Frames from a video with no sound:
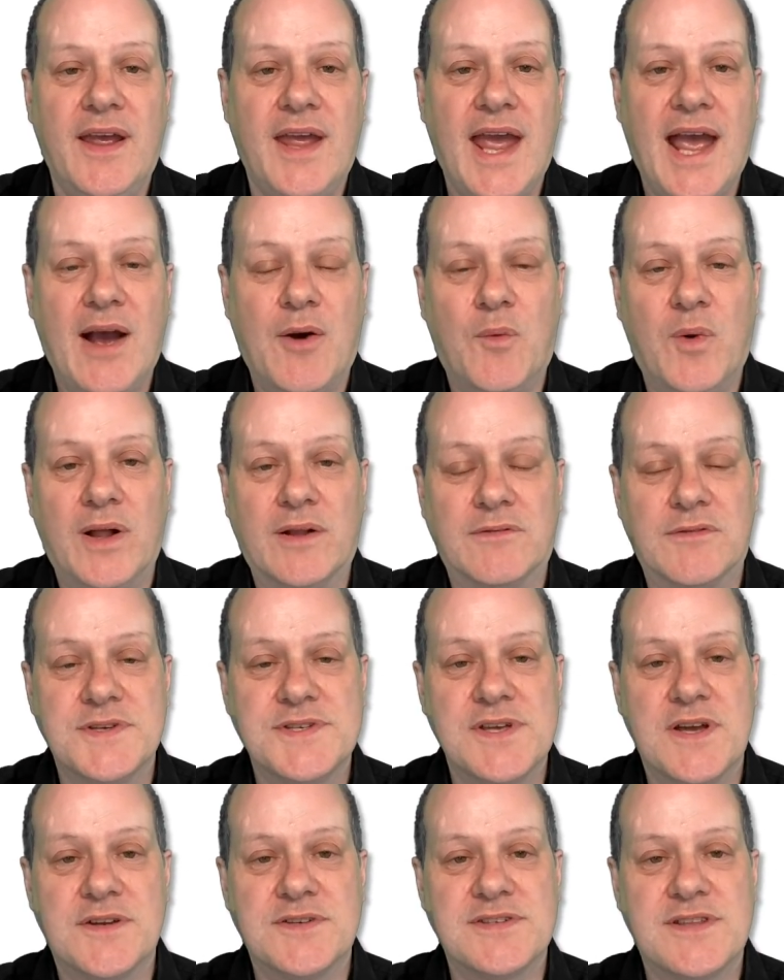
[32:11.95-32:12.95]
how well
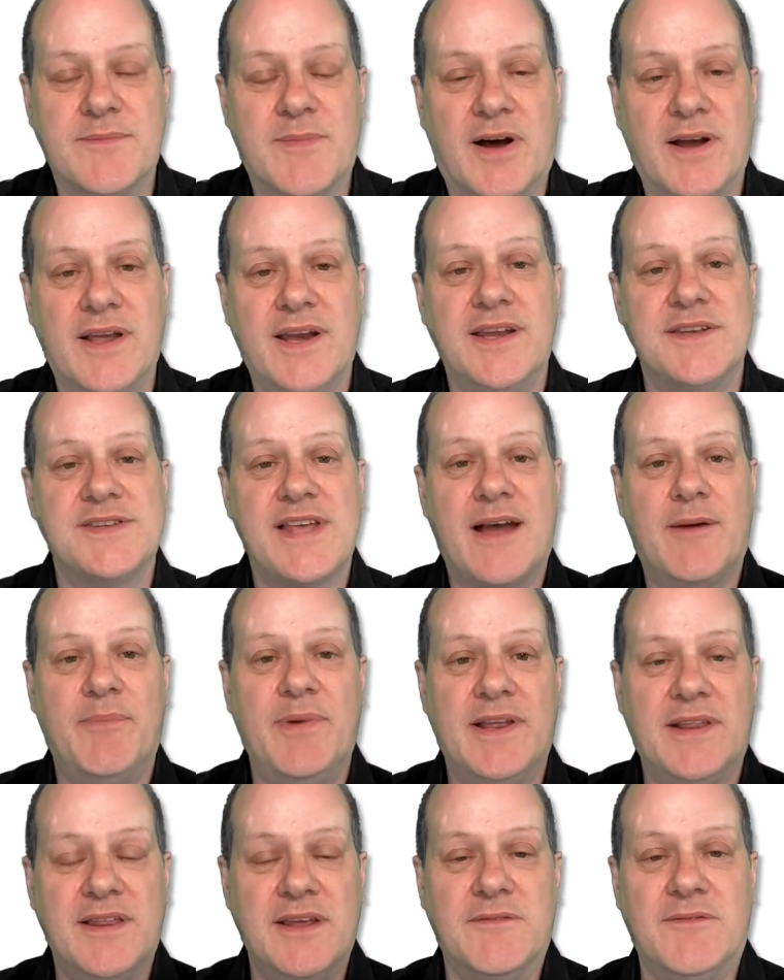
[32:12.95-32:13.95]
researched the market is, how
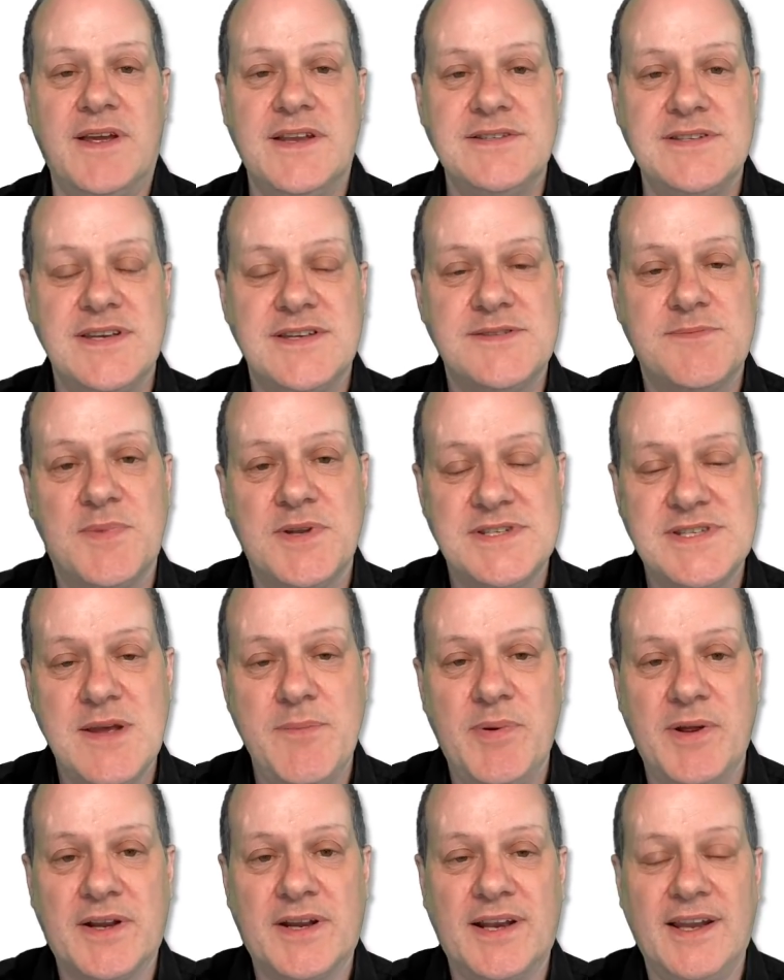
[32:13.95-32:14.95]
big the event is, but
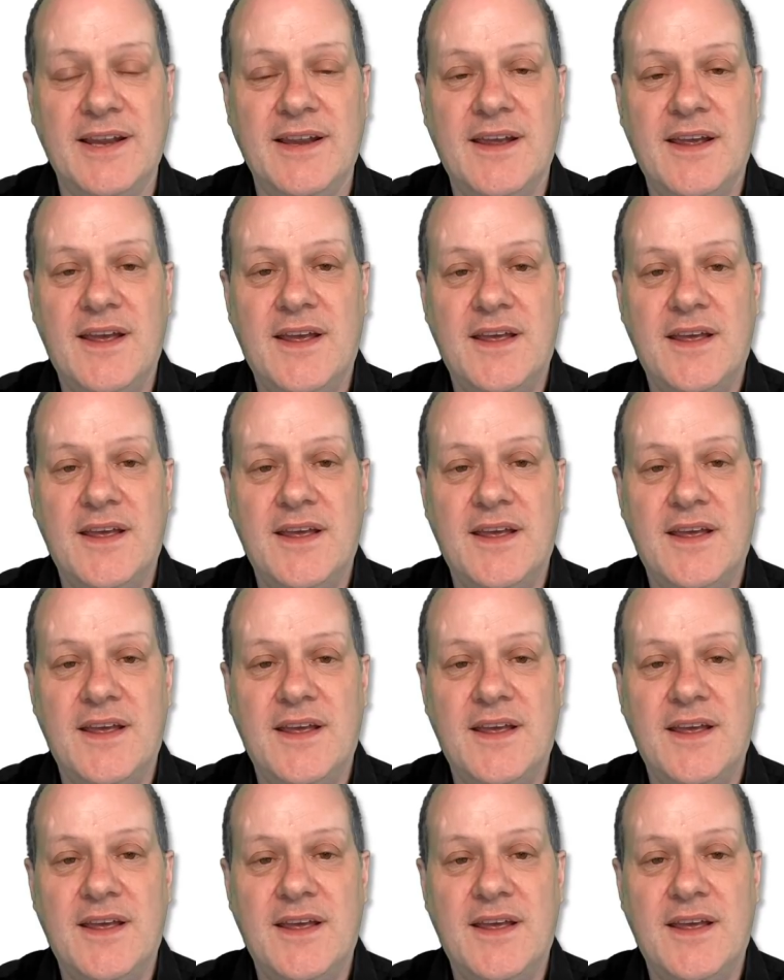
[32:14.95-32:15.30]
typically